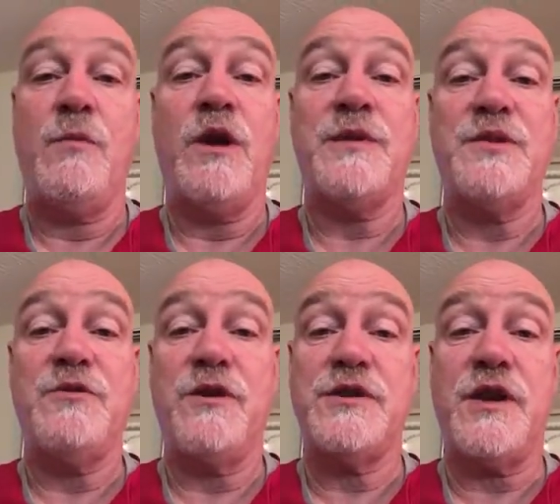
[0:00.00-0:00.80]
Welcome to
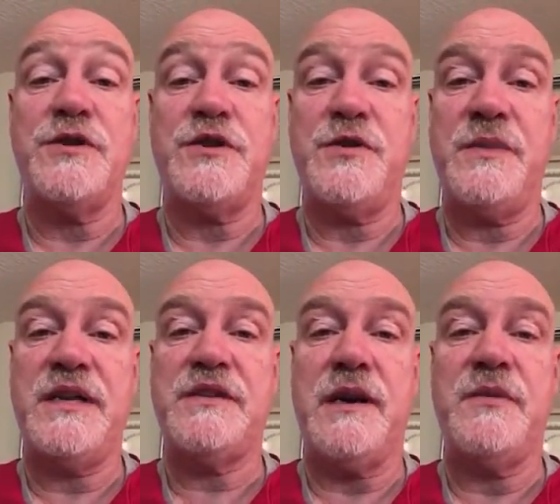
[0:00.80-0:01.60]
Cross Culture New
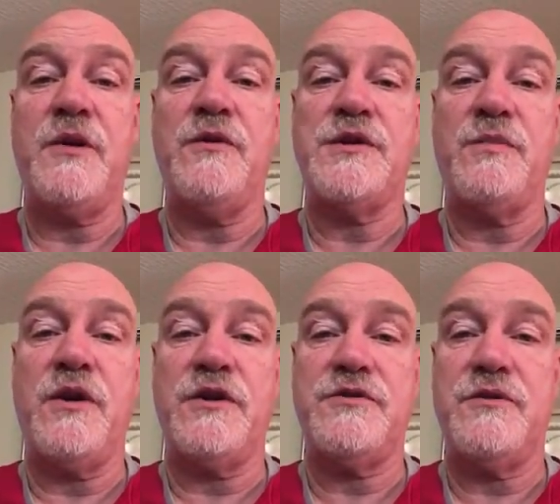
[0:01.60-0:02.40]
Mexico. I'm your host,
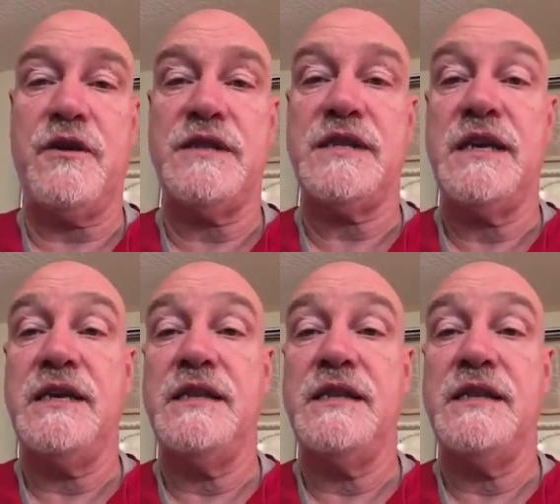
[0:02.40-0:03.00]
Mark Tross.